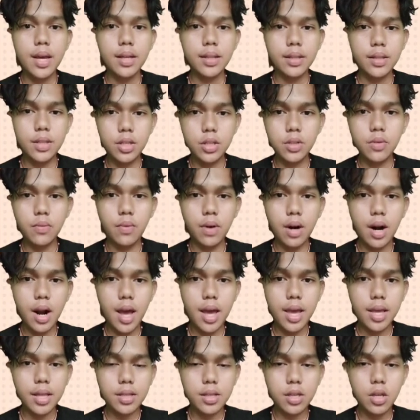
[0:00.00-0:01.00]
This
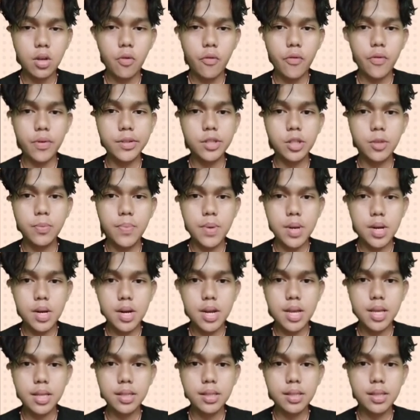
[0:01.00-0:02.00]
variety of
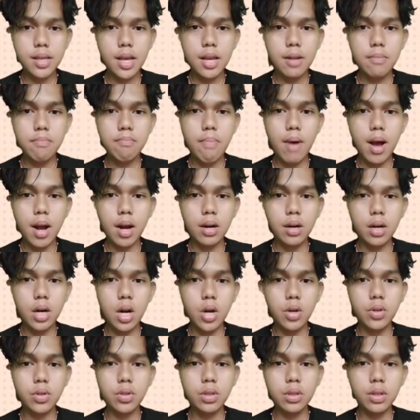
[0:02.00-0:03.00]
experience and
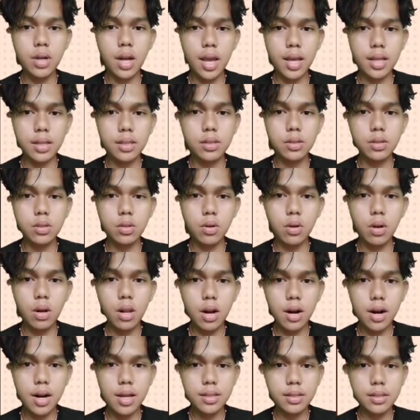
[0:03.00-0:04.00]
background creates
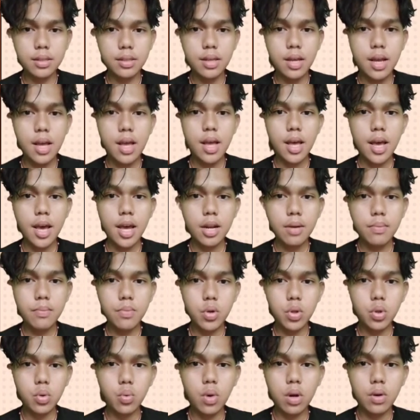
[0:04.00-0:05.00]
tolerance and
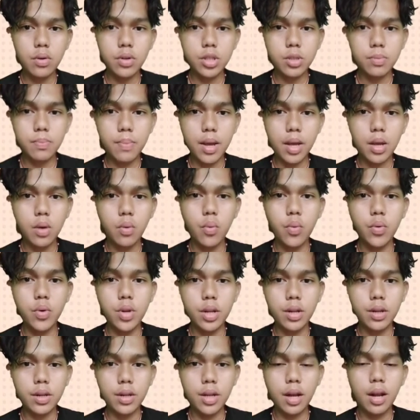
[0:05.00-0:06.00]
mutual respect
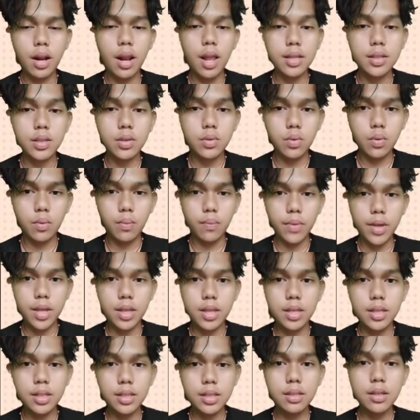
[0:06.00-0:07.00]
within the classroom
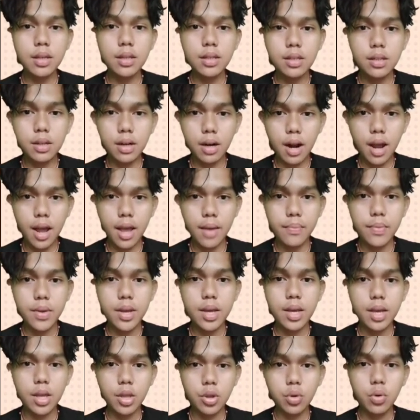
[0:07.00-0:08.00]
that is transcribed
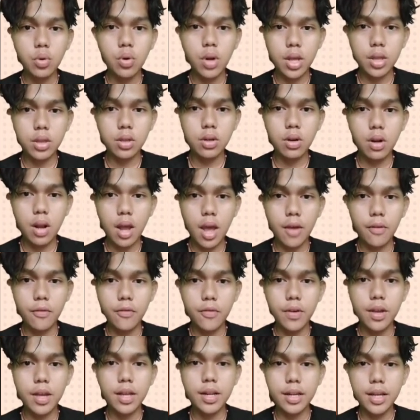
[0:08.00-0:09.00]
into later
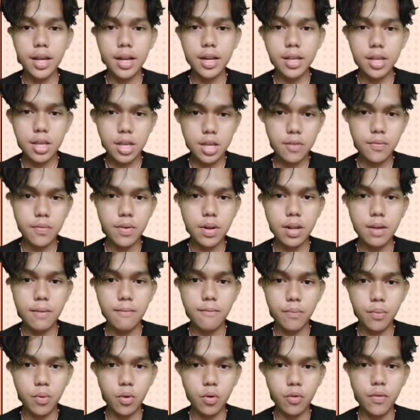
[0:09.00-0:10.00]
life and can even
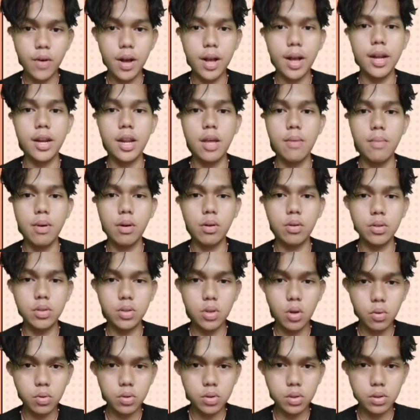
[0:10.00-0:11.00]
improve academic
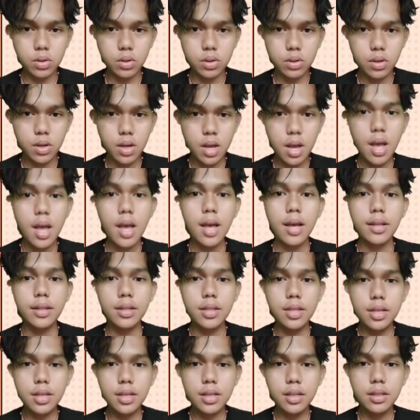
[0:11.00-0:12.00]
results.
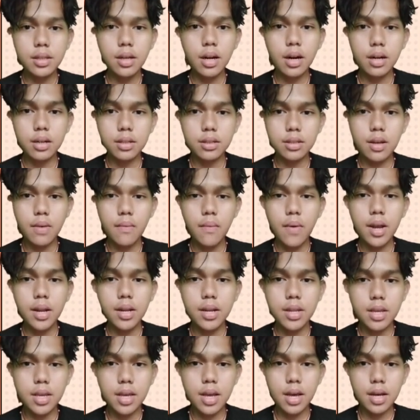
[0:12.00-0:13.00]
These are some
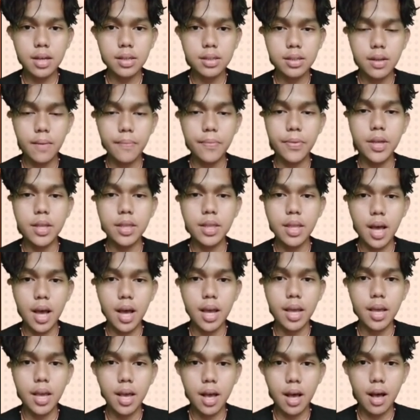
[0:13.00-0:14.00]
ideas that
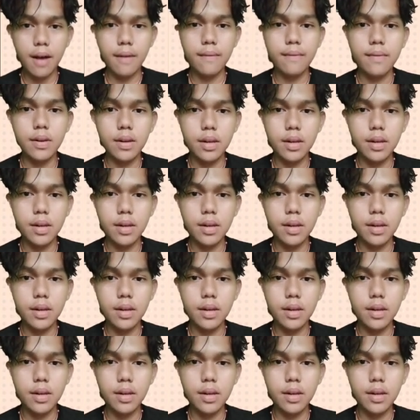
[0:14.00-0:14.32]
I have